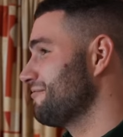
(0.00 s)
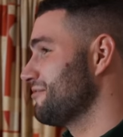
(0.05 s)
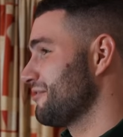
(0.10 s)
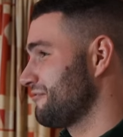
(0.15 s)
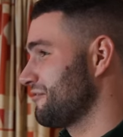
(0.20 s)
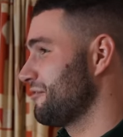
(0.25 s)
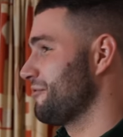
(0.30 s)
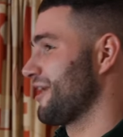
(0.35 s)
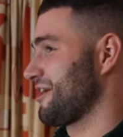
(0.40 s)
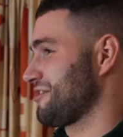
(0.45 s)
you
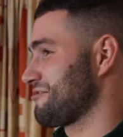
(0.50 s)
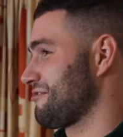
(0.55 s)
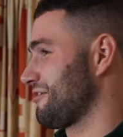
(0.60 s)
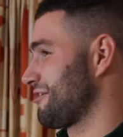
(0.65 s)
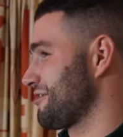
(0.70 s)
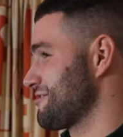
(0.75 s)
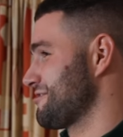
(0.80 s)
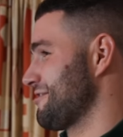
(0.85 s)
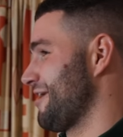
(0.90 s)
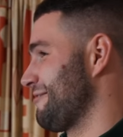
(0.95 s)
a few
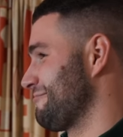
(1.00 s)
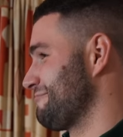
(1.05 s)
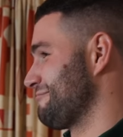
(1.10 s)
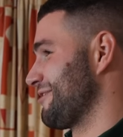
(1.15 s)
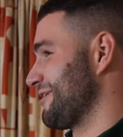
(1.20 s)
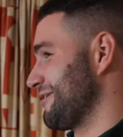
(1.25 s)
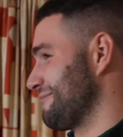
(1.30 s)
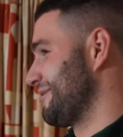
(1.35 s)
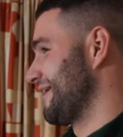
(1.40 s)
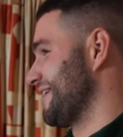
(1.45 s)
extra because you
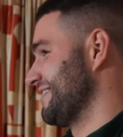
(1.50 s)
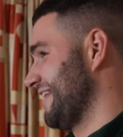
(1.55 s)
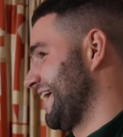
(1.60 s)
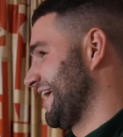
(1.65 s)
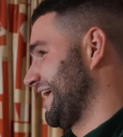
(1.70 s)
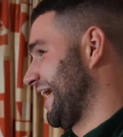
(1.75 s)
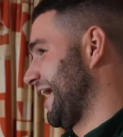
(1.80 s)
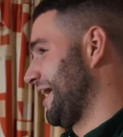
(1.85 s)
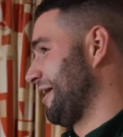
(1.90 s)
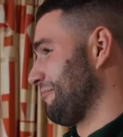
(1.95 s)
haven't really played
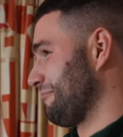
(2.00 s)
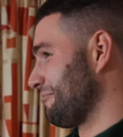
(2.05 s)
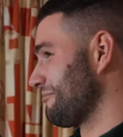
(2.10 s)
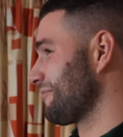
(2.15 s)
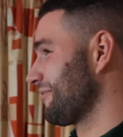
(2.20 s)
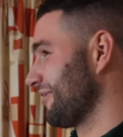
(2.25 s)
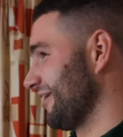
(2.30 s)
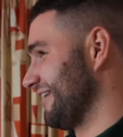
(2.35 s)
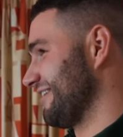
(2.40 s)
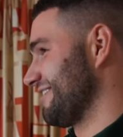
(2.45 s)
that game.
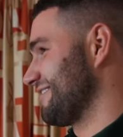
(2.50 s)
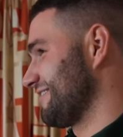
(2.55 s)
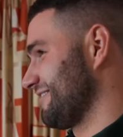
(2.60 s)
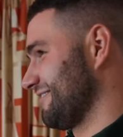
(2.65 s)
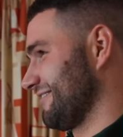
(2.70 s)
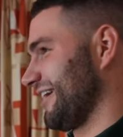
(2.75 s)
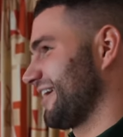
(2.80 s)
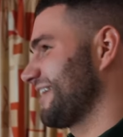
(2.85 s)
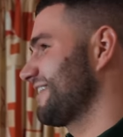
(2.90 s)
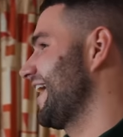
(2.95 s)
It's,
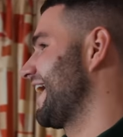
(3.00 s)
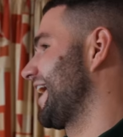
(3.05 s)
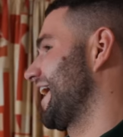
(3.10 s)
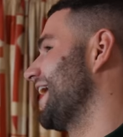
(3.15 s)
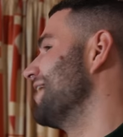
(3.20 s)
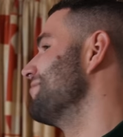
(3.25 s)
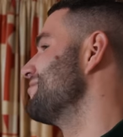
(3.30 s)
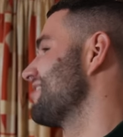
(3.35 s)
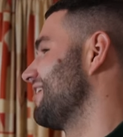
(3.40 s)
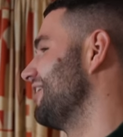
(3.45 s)
yeah, the, that
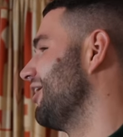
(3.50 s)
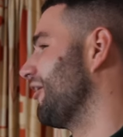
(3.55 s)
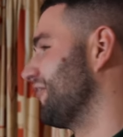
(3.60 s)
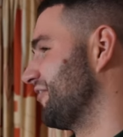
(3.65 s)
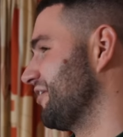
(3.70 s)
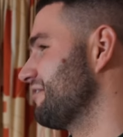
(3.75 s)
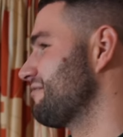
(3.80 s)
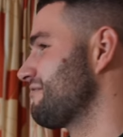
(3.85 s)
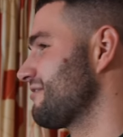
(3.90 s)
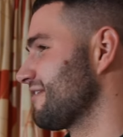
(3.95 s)
game is a
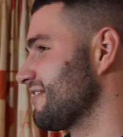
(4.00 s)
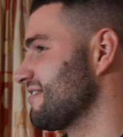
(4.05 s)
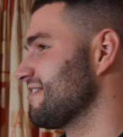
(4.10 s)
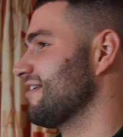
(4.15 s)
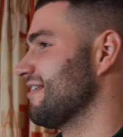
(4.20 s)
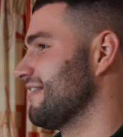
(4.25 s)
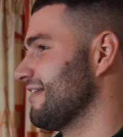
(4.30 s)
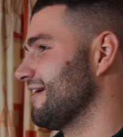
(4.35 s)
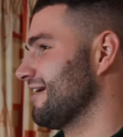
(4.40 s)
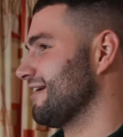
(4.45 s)
lot different
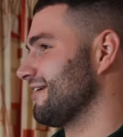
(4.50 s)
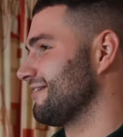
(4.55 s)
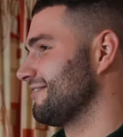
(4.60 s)
to the.